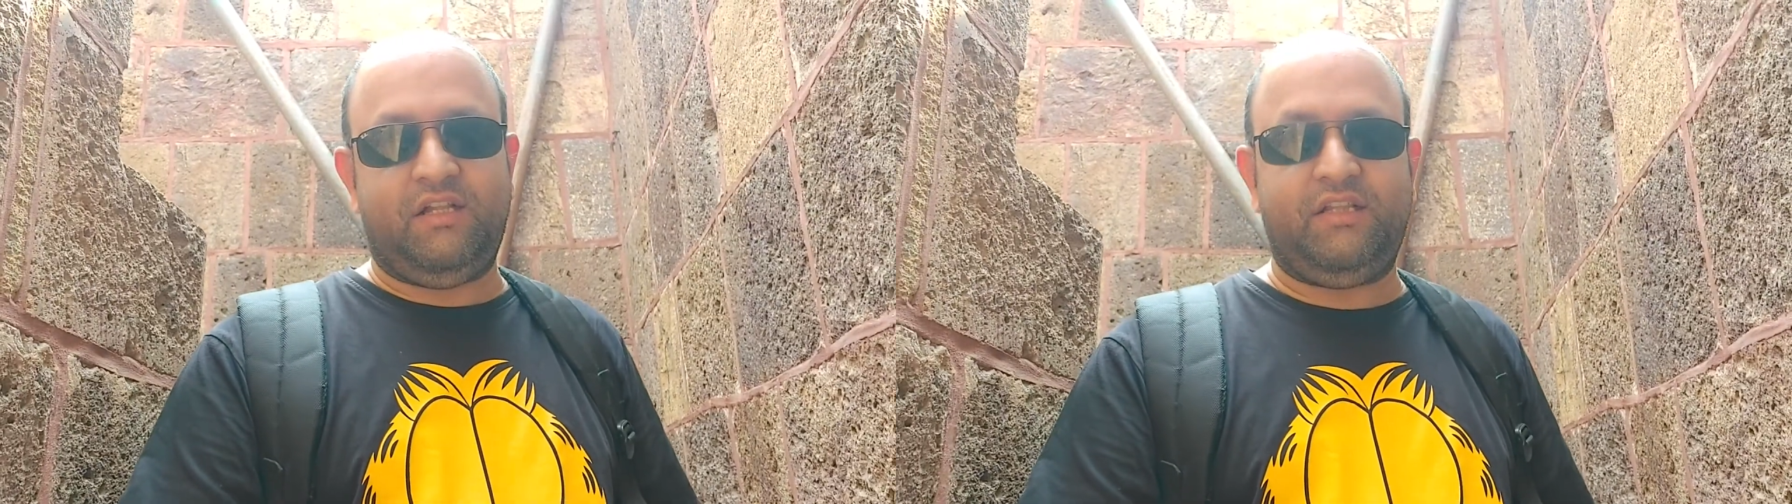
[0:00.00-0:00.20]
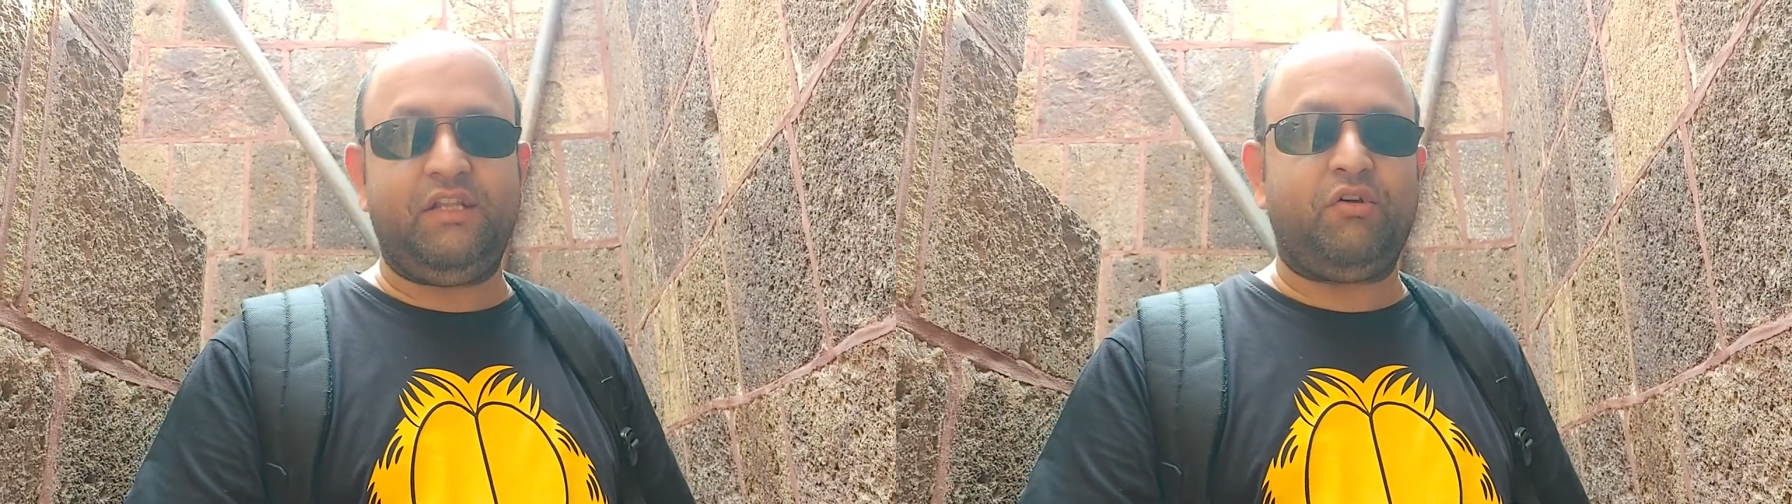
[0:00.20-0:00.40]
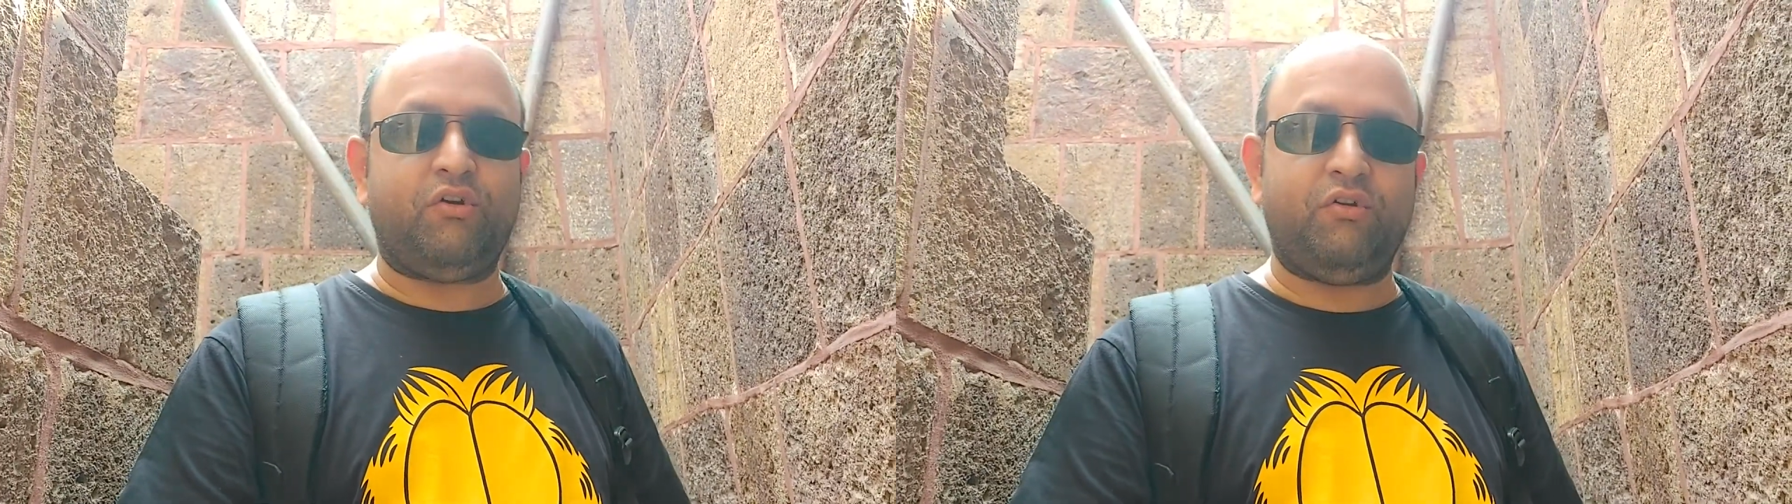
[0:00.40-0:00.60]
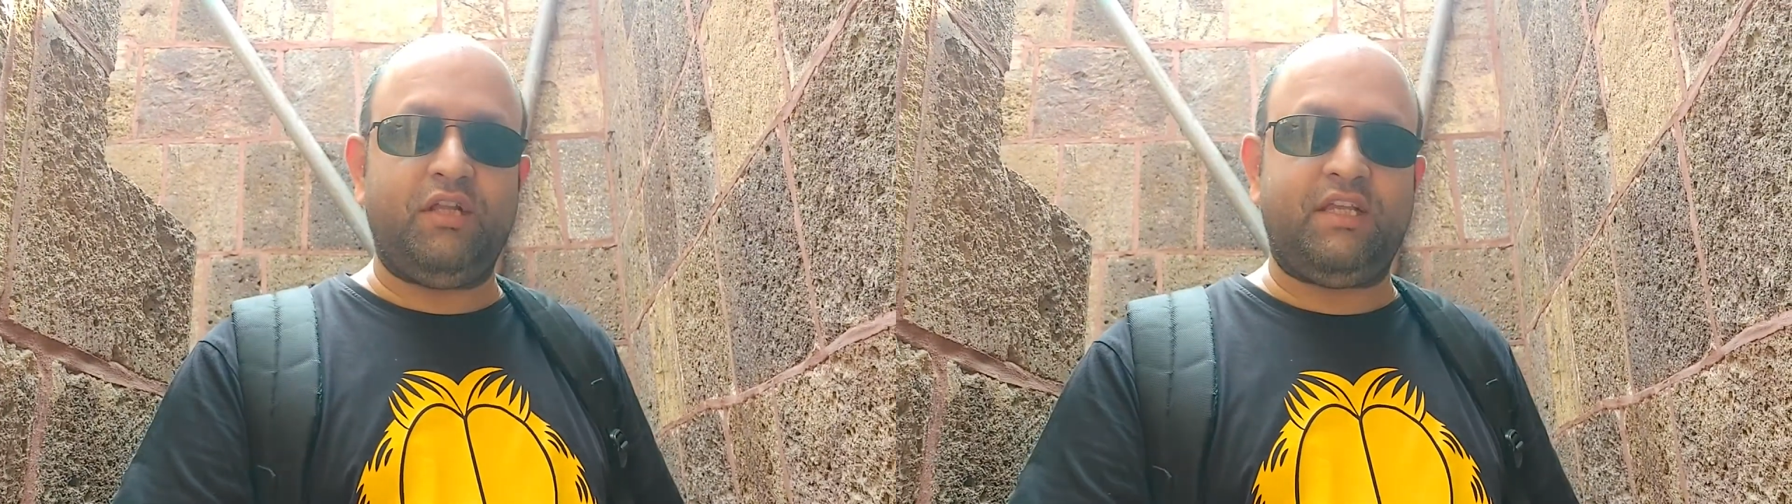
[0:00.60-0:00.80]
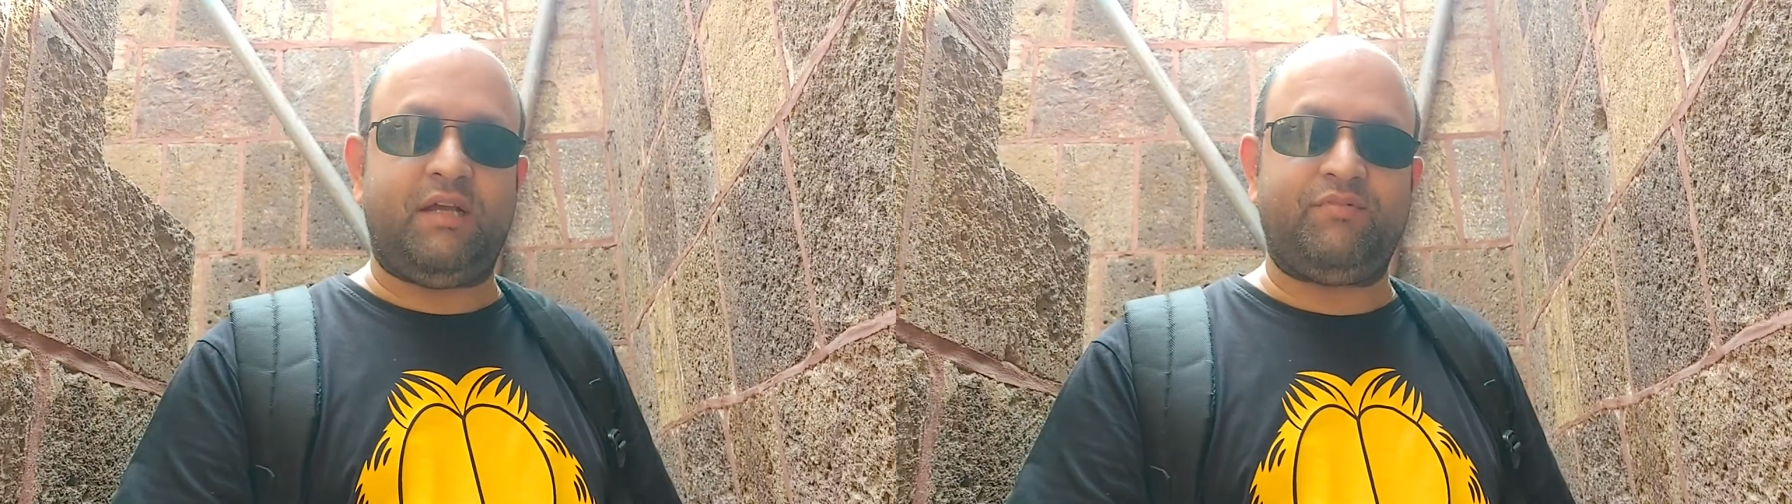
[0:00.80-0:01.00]
They not only
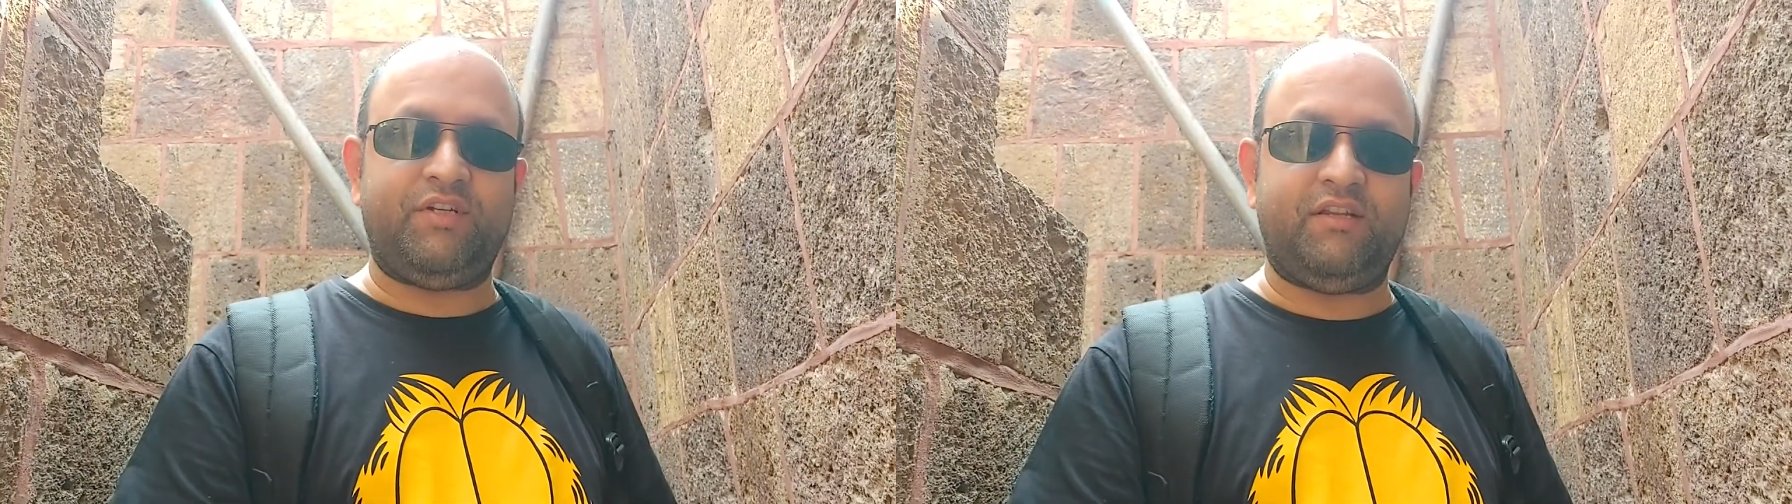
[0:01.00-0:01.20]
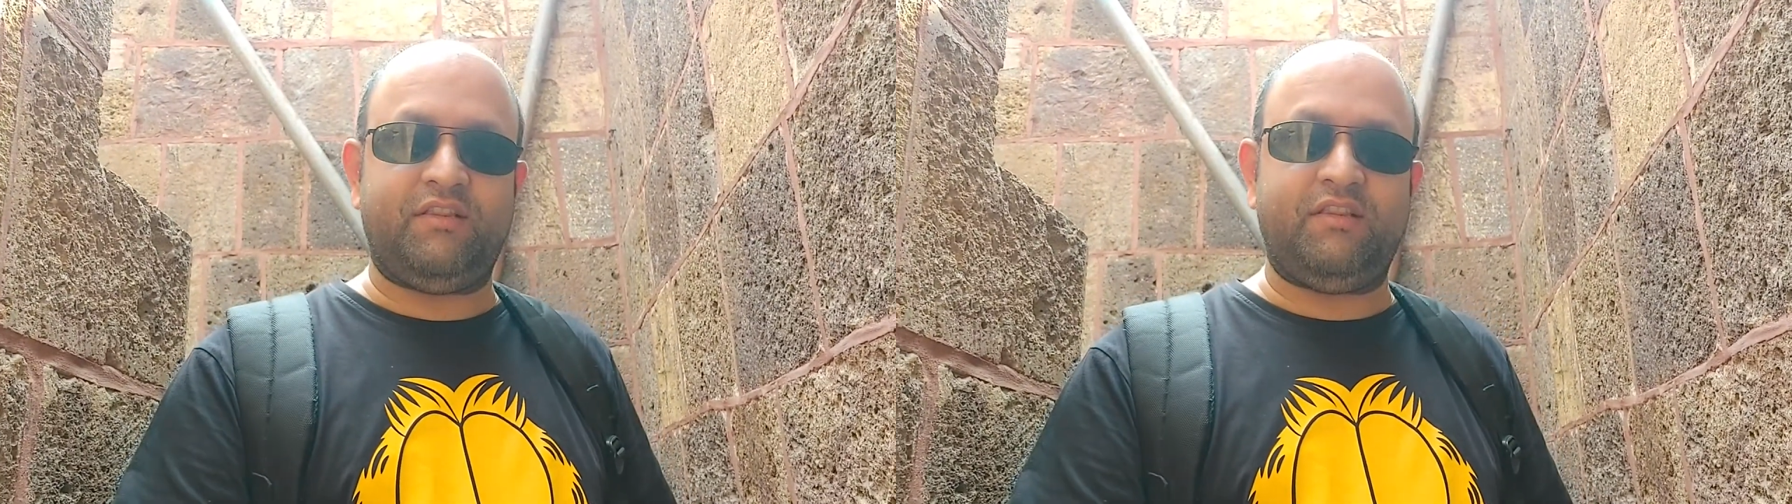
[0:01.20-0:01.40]
captured